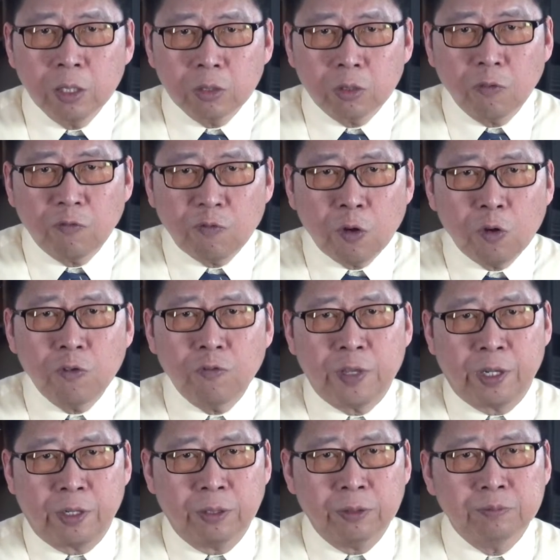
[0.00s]
The
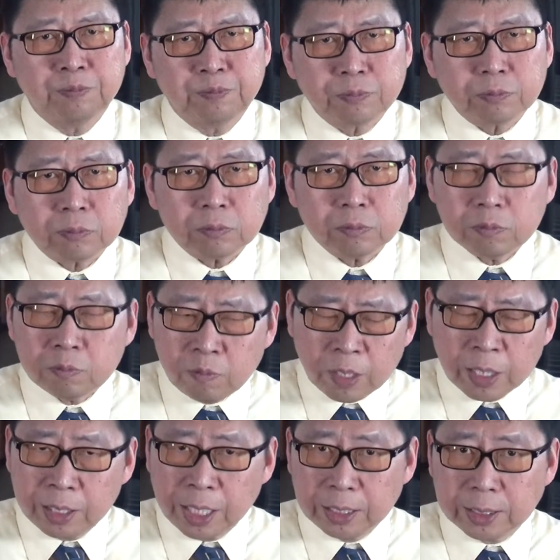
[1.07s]
fovea,
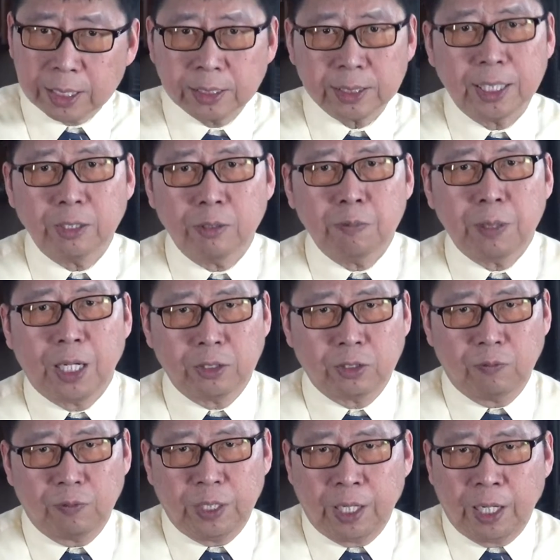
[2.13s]
that's the center part
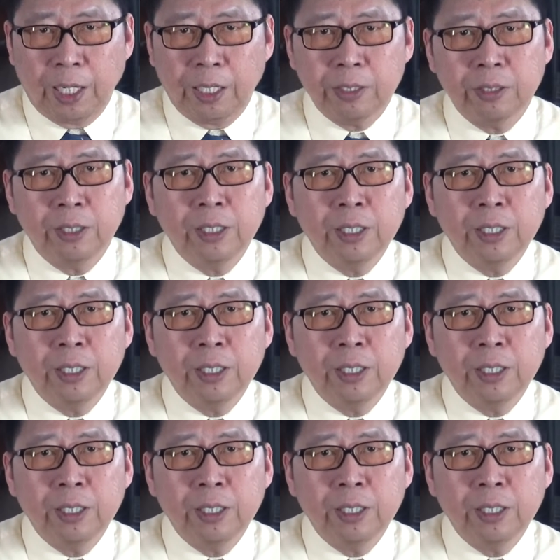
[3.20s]
of the eye,